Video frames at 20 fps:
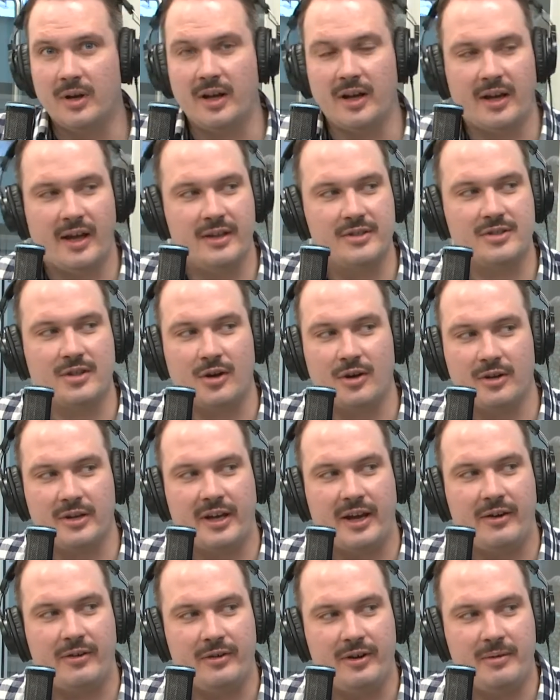uh, has the Heart
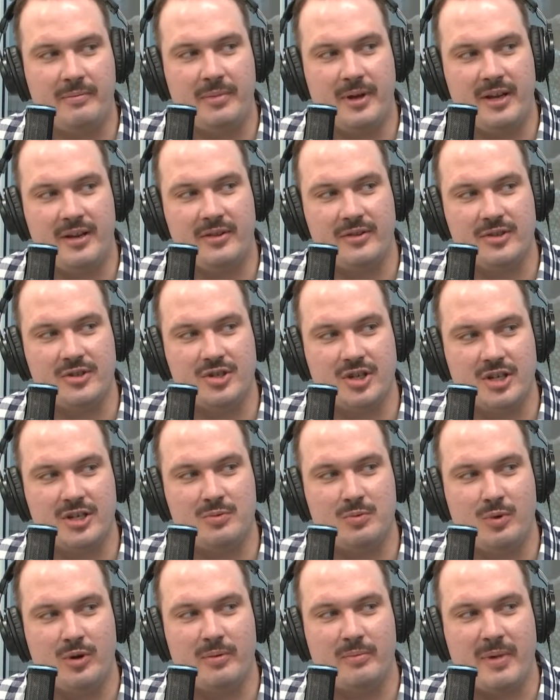Gallery been at the Change
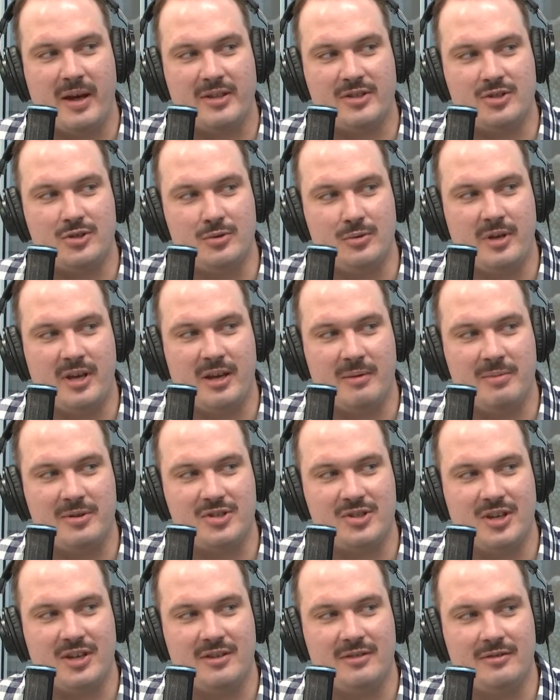Point Matsu campus
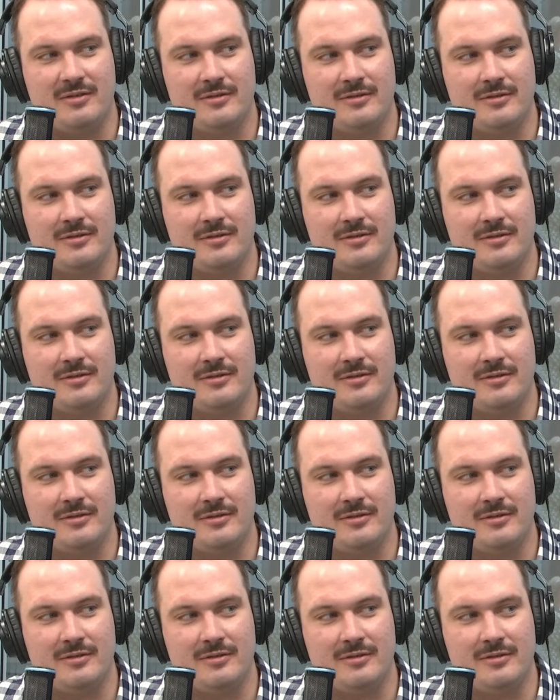yet?